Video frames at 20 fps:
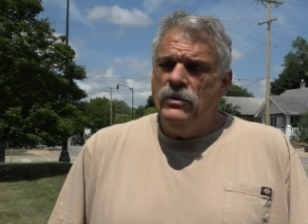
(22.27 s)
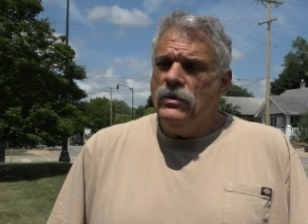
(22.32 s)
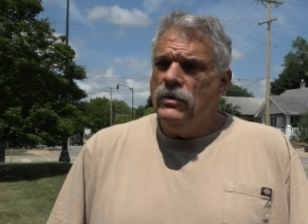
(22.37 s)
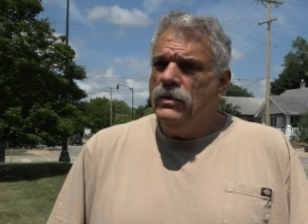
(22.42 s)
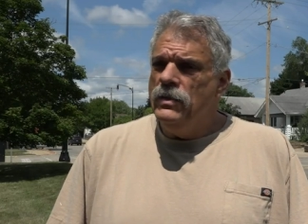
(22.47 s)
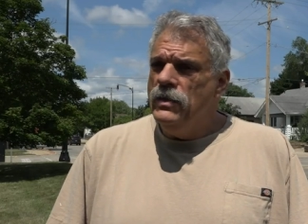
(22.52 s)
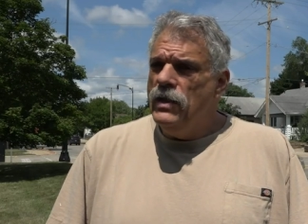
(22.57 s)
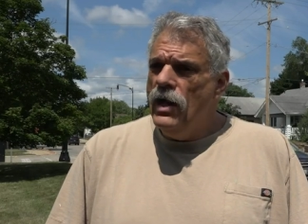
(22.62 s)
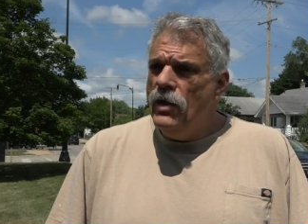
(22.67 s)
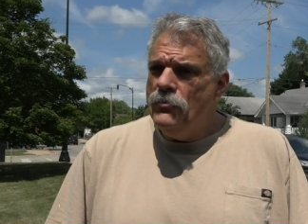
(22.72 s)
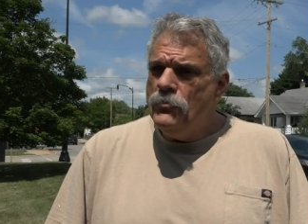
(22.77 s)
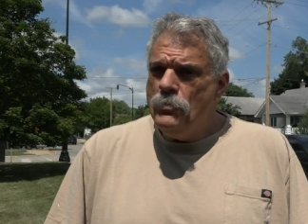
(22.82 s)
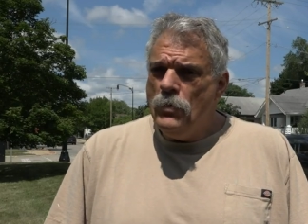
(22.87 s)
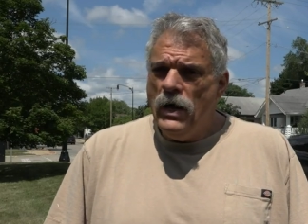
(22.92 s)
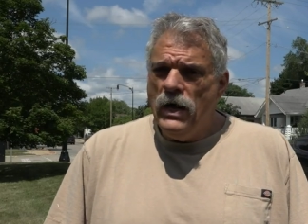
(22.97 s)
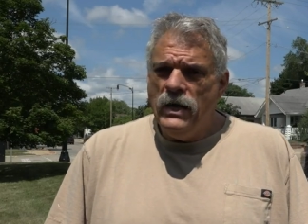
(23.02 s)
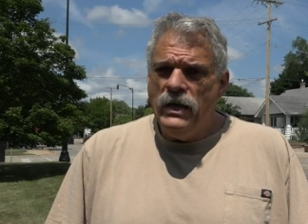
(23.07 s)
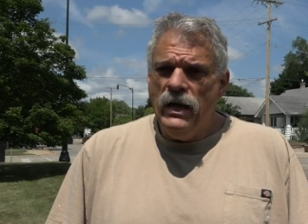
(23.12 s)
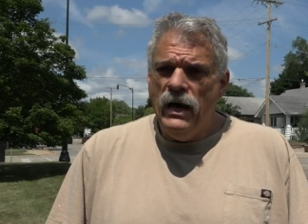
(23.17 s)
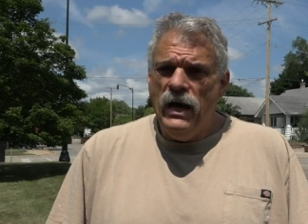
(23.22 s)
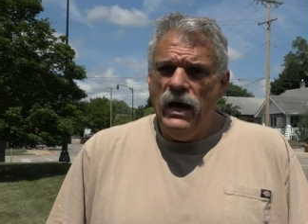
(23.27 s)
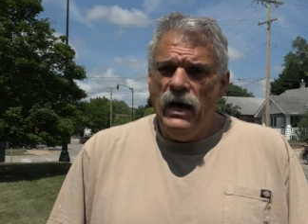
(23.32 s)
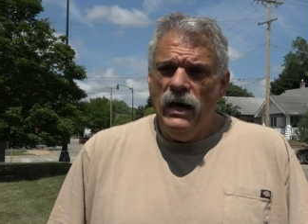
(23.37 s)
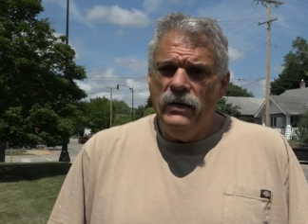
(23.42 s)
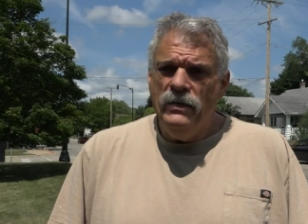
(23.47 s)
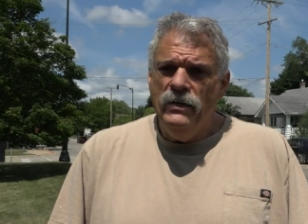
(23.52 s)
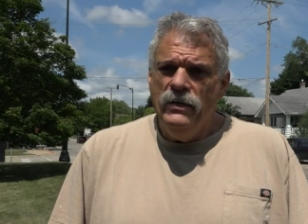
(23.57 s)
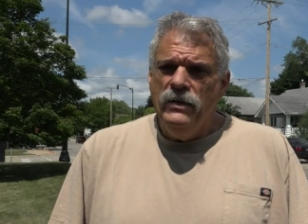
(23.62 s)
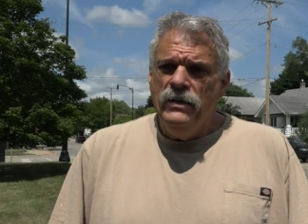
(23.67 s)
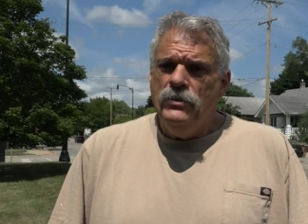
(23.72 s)
They're loved by
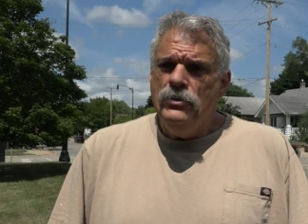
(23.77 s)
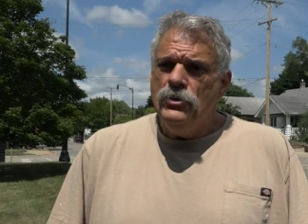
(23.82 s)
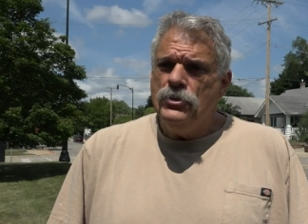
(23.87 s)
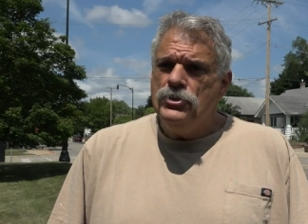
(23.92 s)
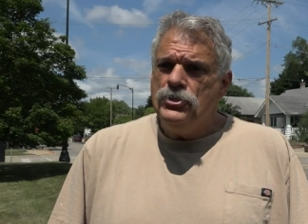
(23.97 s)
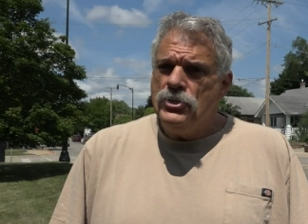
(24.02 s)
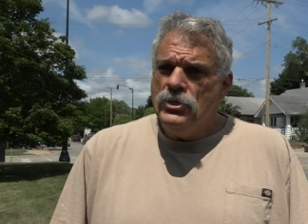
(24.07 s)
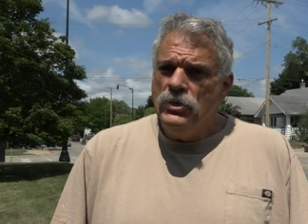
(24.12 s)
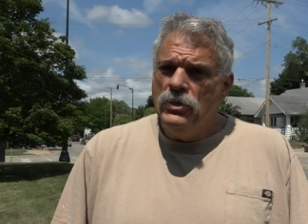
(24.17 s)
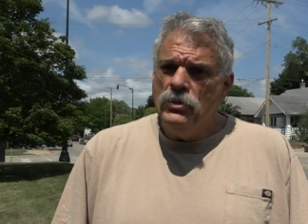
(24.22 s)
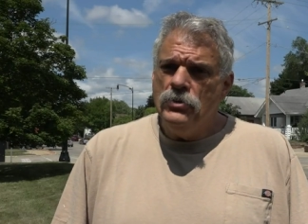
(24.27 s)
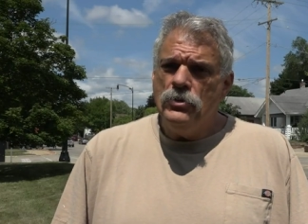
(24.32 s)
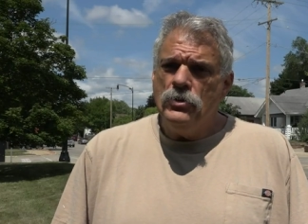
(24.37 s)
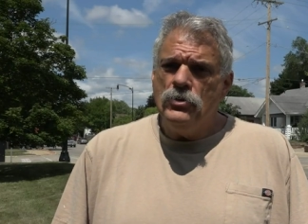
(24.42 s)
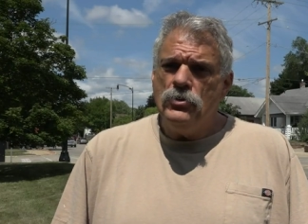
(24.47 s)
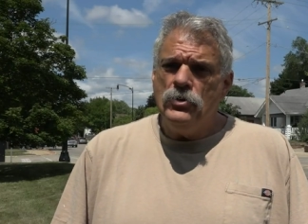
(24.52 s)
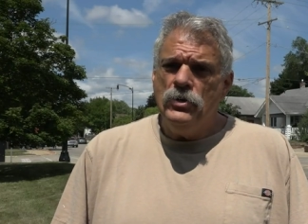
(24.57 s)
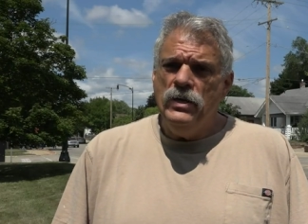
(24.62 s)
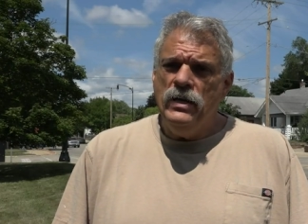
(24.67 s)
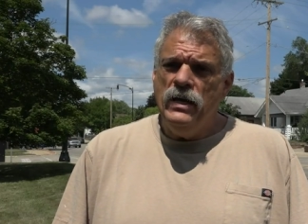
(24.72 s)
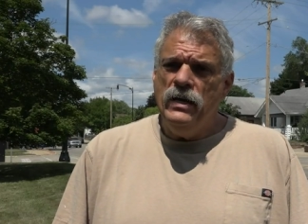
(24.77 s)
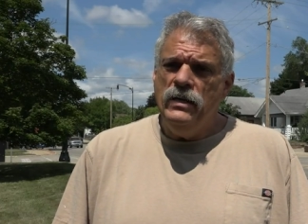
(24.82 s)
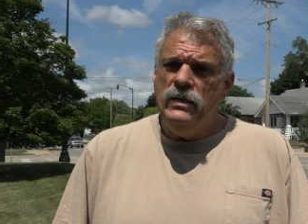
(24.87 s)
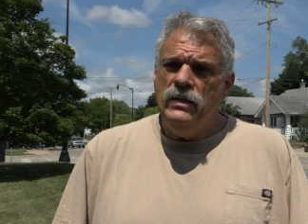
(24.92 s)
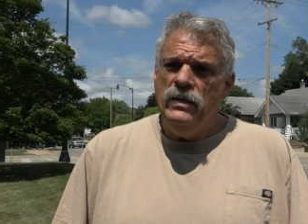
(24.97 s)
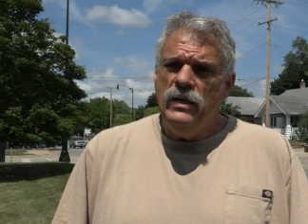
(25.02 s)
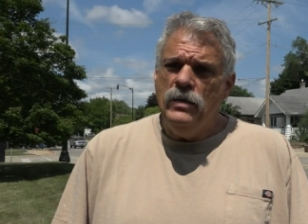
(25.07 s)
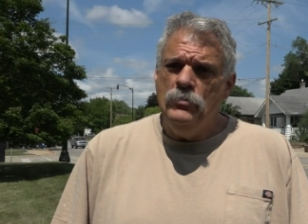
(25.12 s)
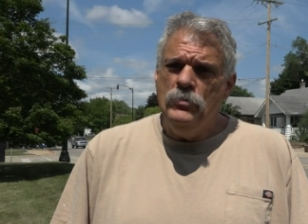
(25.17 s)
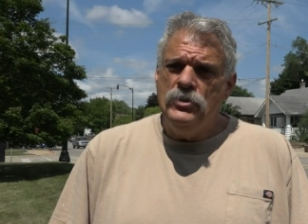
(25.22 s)
God. They're children created
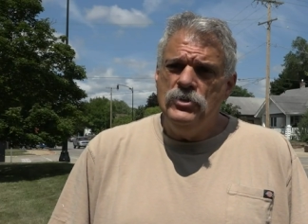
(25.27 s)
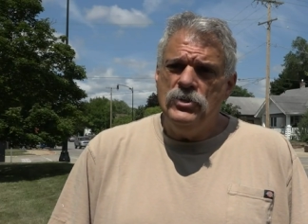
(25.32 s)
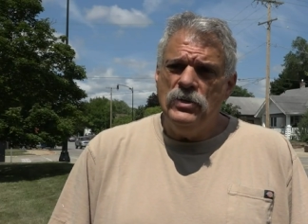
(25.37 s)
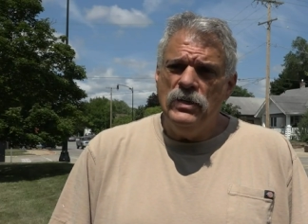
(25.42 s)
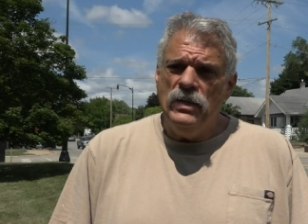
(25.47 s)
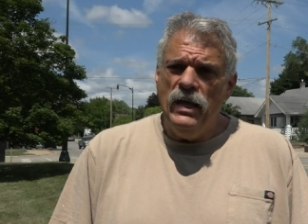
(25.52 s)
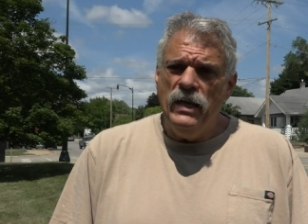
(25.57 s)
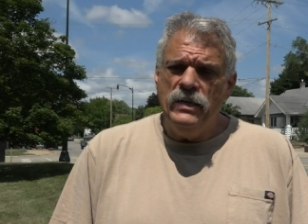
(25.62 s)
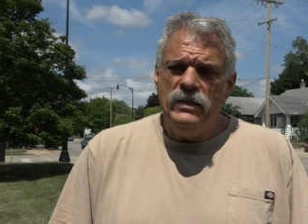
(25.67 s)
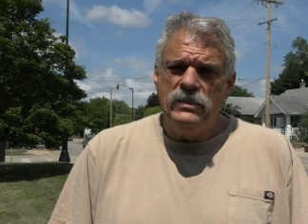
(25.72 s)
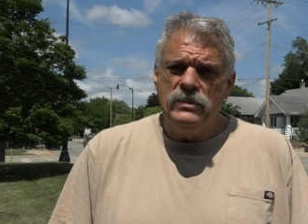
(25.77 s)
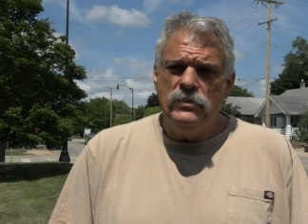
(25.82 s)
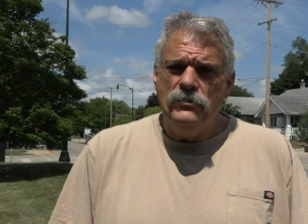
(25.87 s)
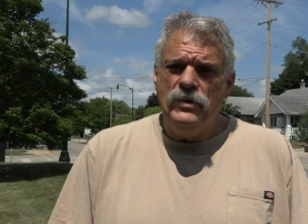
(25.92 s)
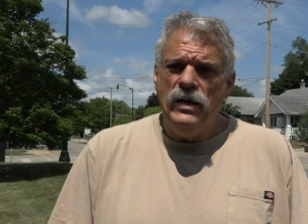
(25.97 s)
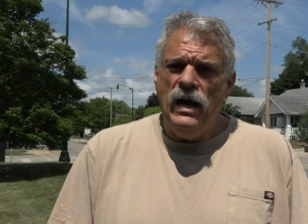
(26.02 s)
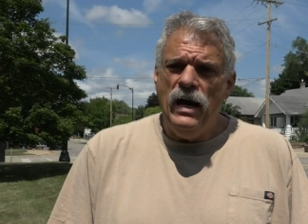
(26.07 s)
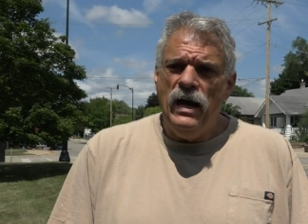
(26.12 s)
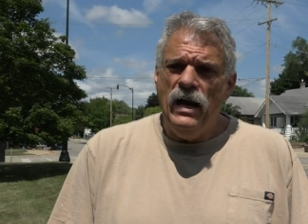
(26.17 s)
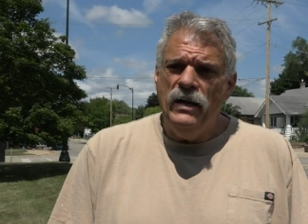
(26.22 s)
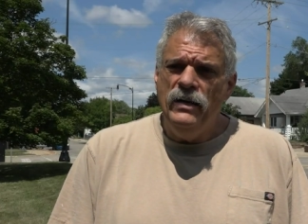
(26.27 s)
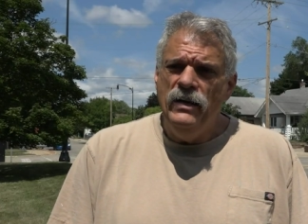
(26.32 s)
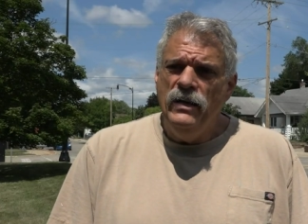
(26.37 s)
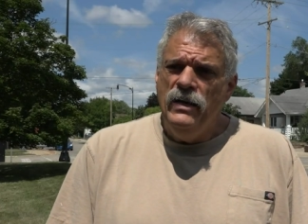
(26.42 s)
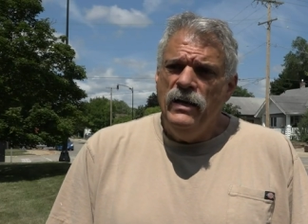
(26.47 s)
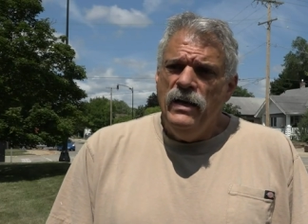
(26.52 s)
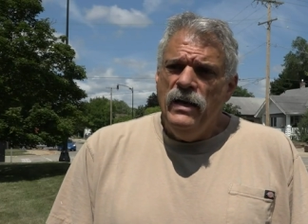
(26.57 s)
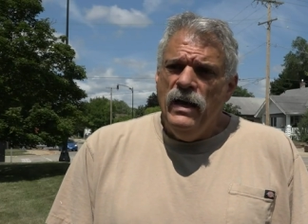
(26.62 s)
in the image and likeness of God.